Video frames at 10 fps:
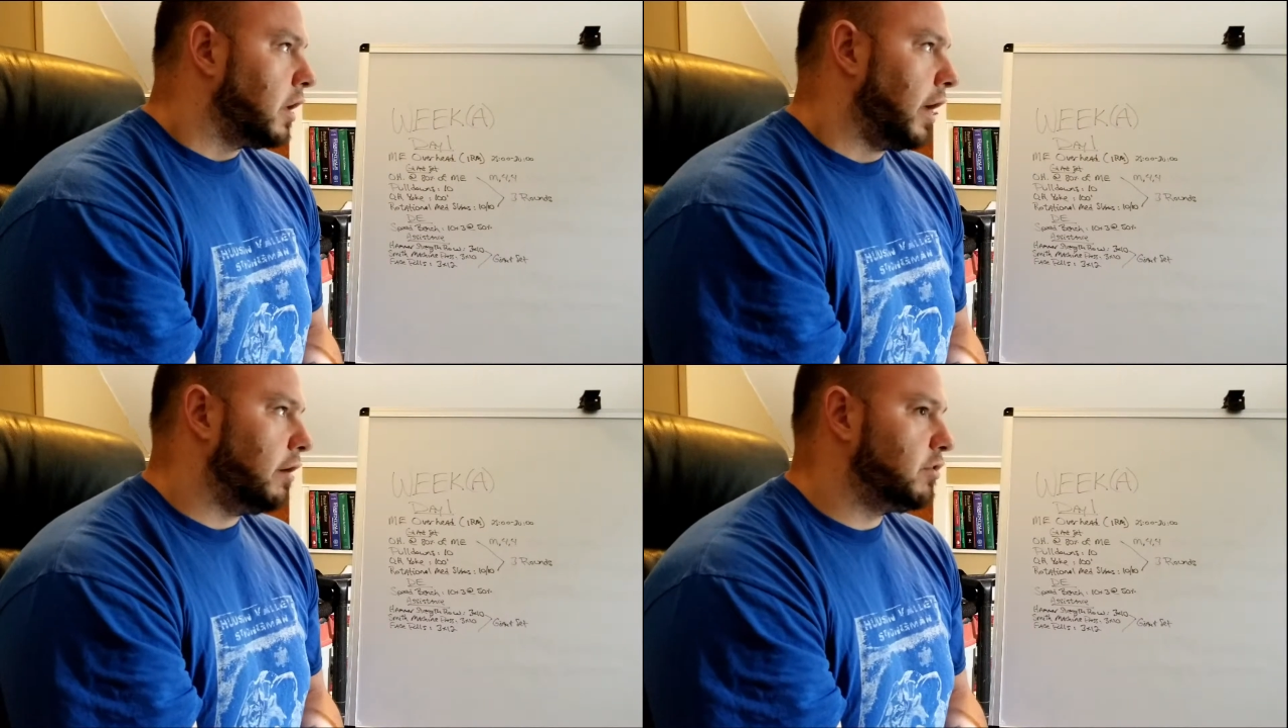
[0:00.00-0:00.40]

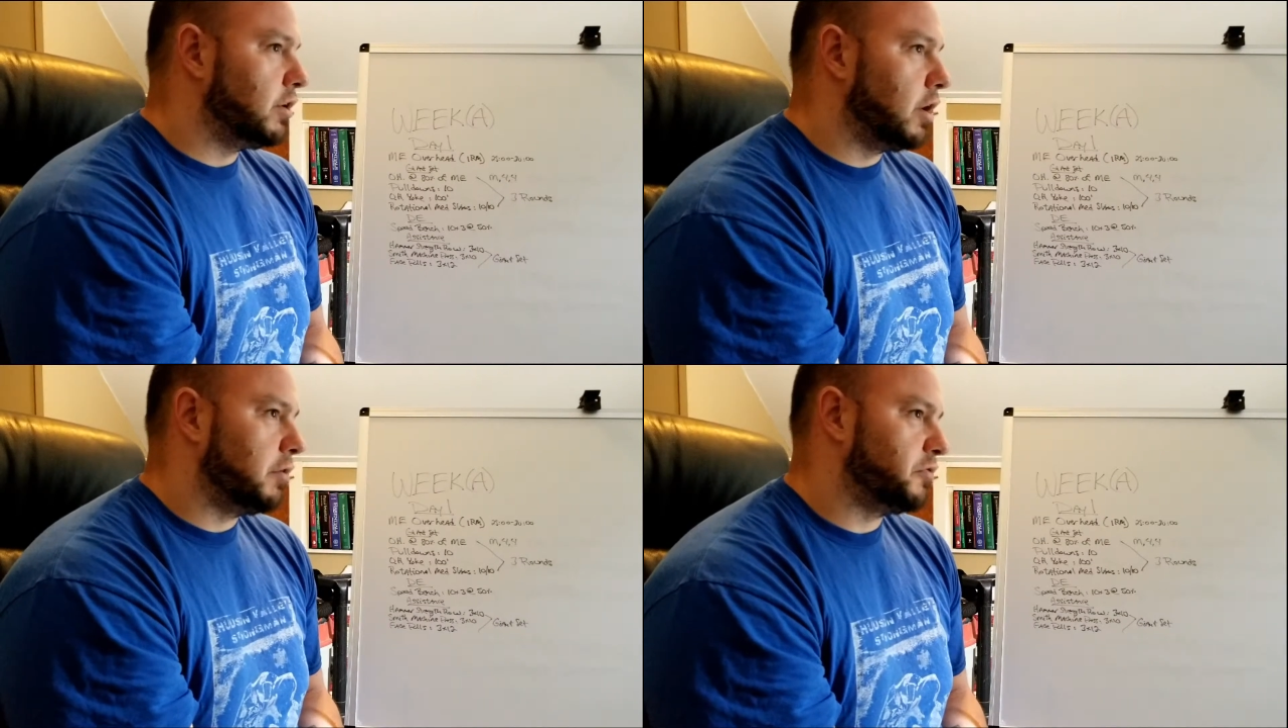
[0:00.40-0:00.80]
heavy
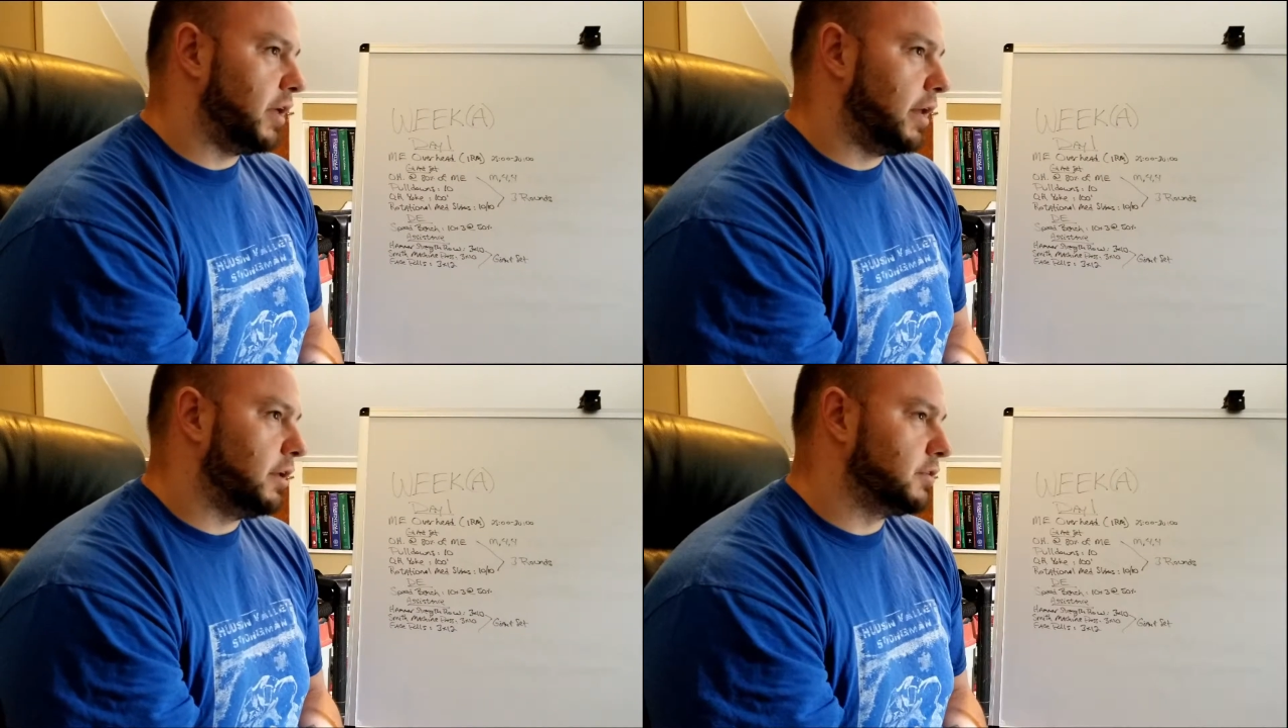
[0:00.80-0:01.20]
enough
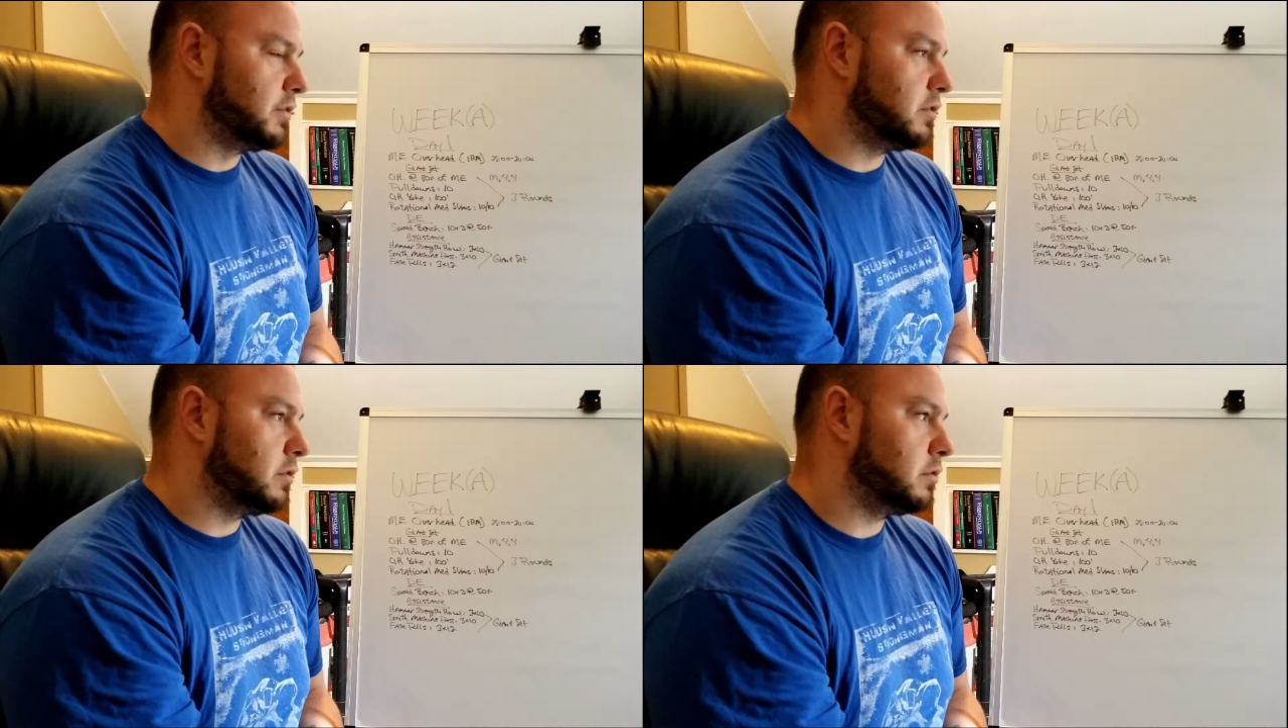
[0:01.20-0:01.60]
that
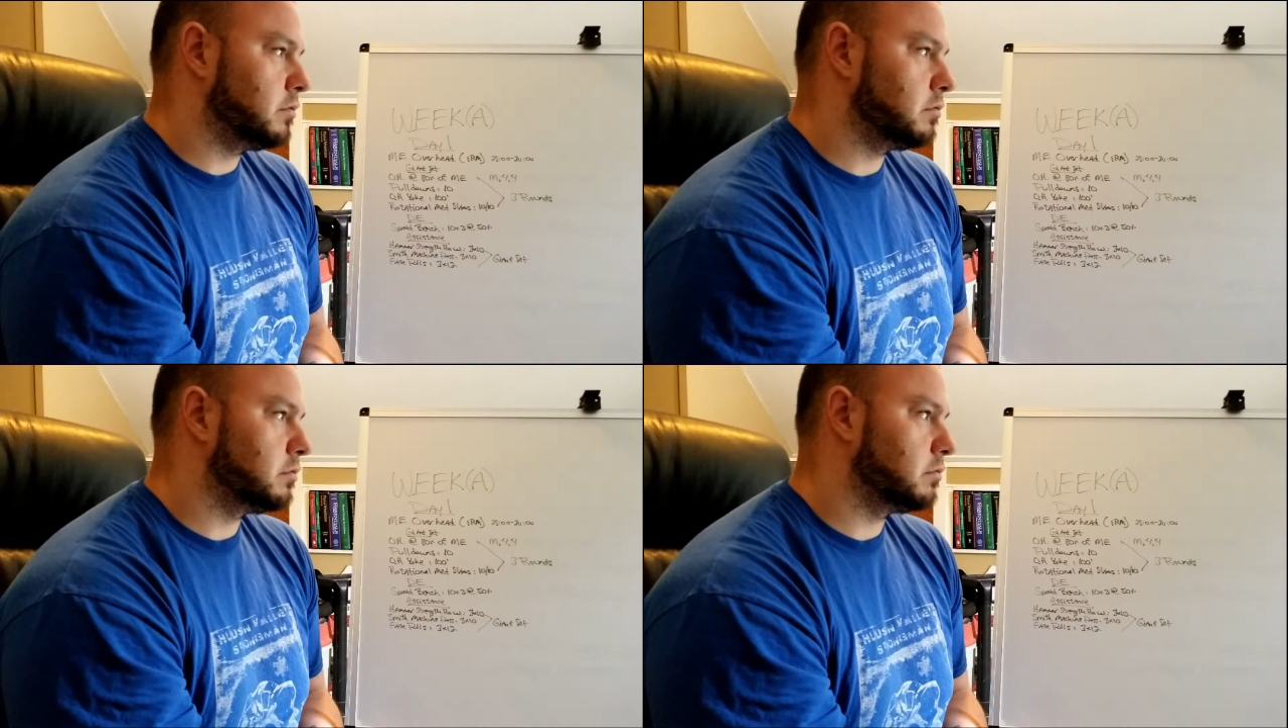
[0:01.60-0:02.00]
it's,
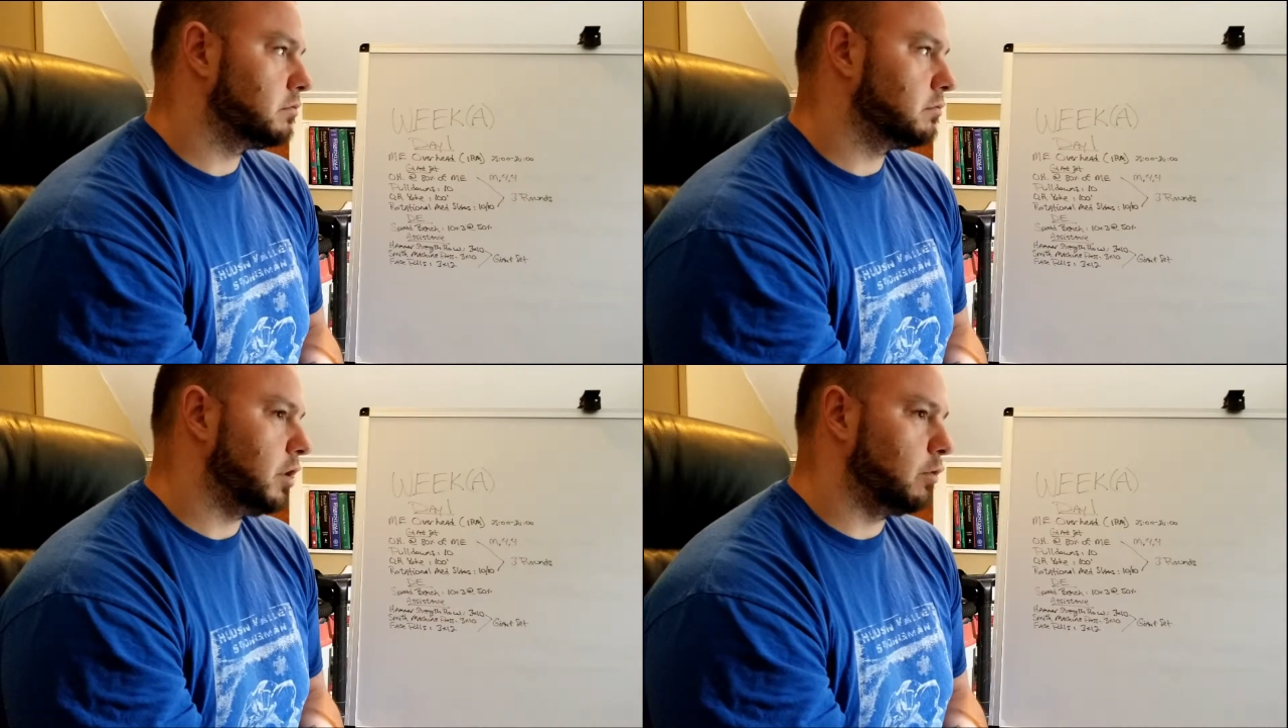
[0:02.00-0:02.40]

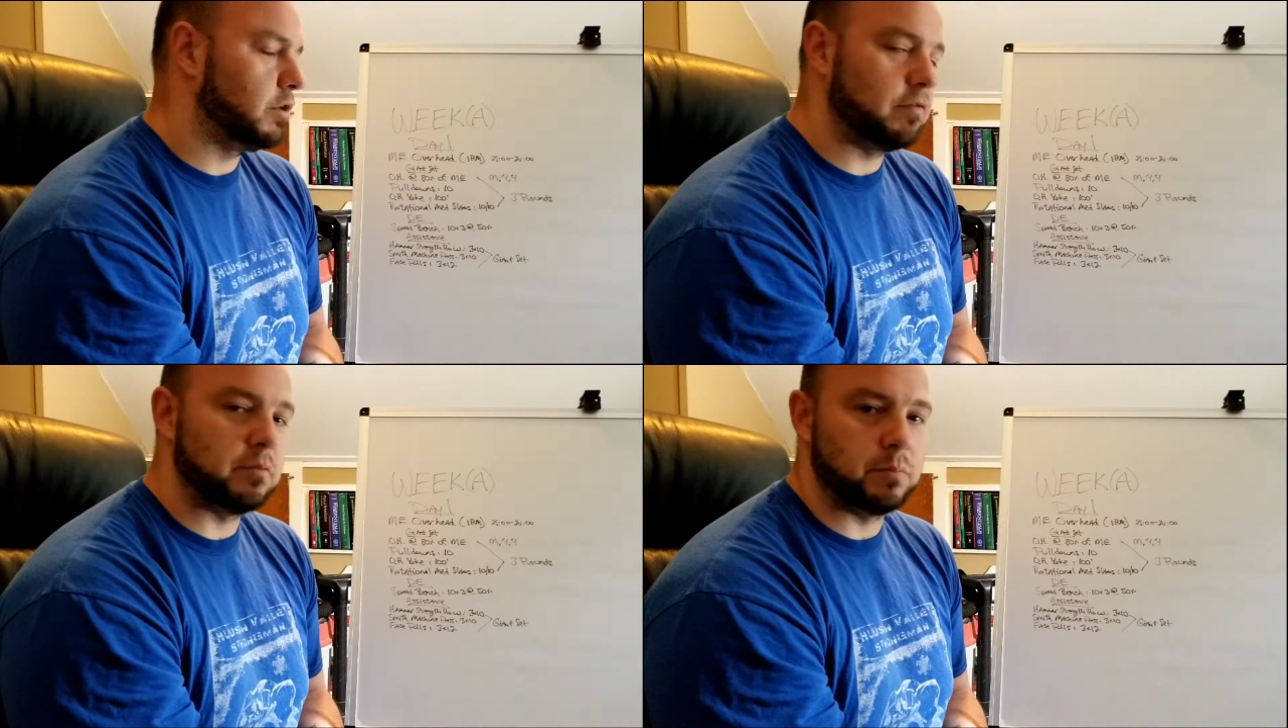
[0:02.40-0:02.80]
you're
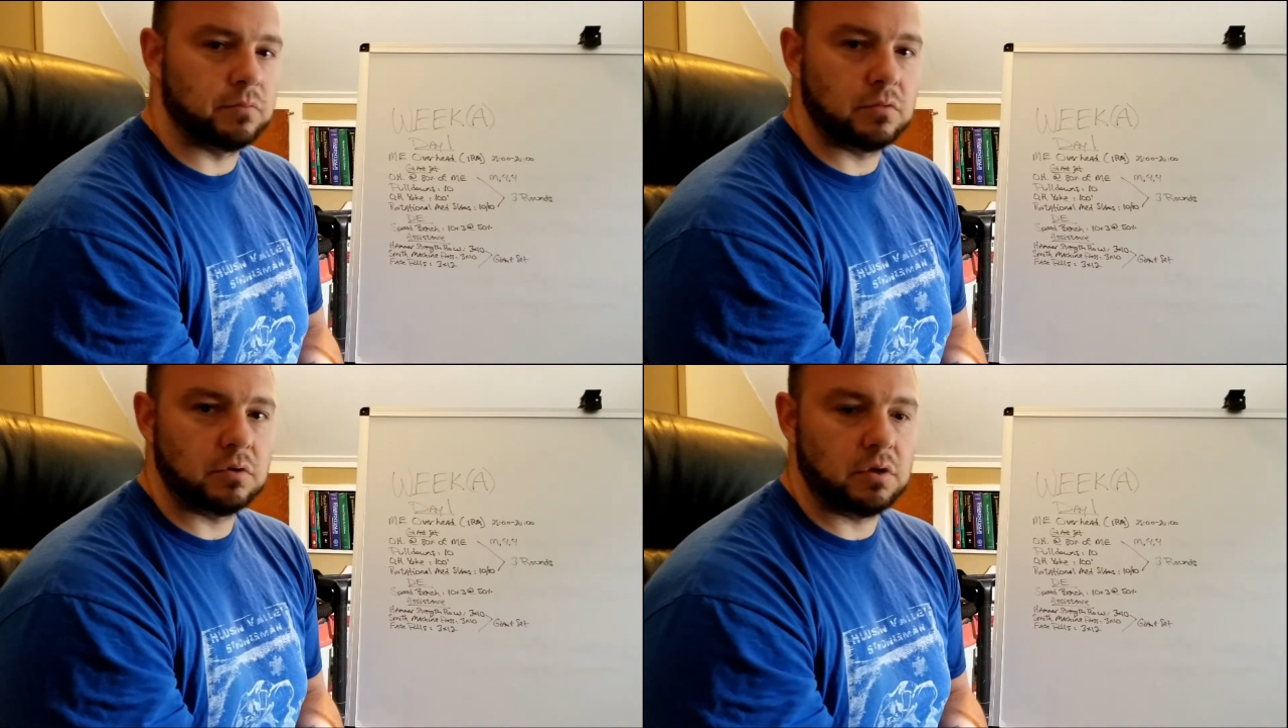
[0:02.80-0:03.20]

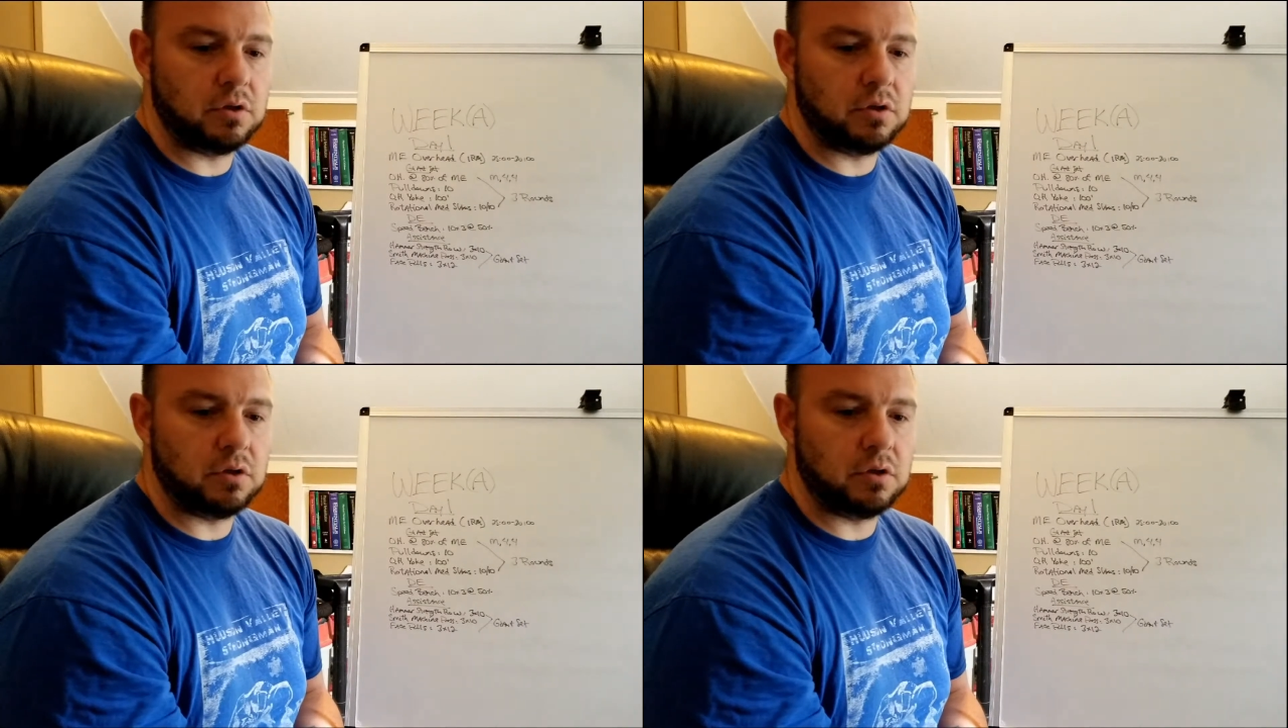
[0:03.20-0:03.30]
getting